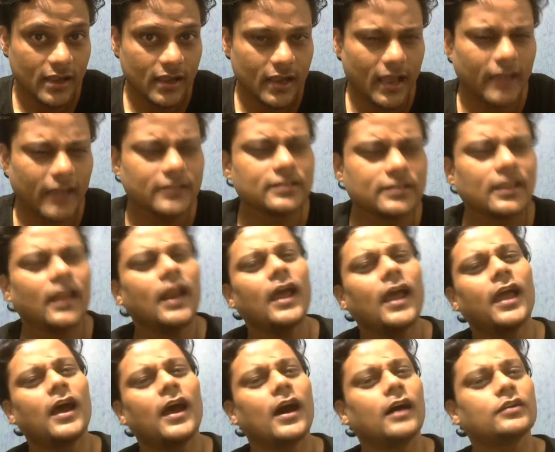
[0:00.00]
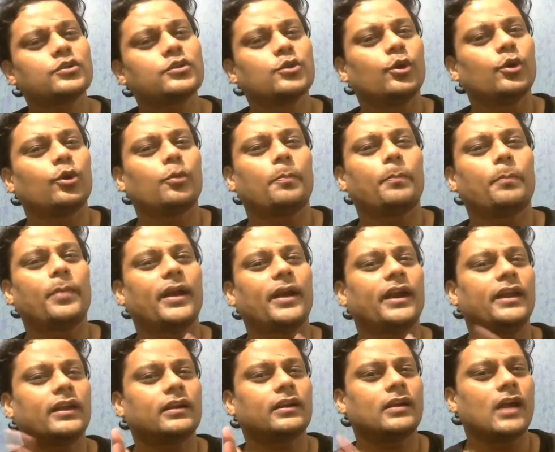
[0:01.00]
Guys, can I ask you to
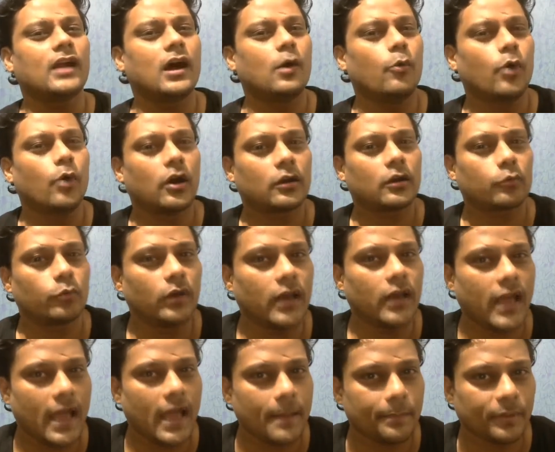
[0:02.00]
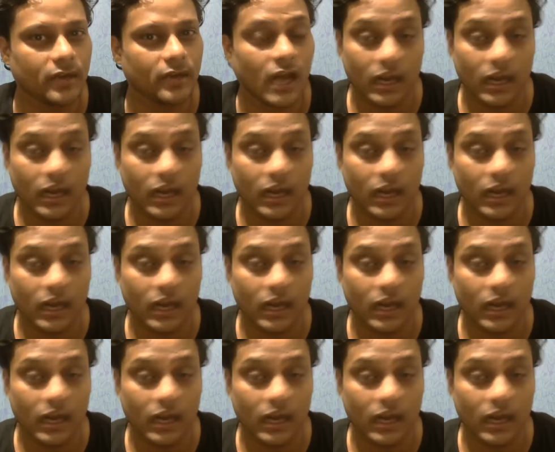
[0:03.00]
predict now what will happen?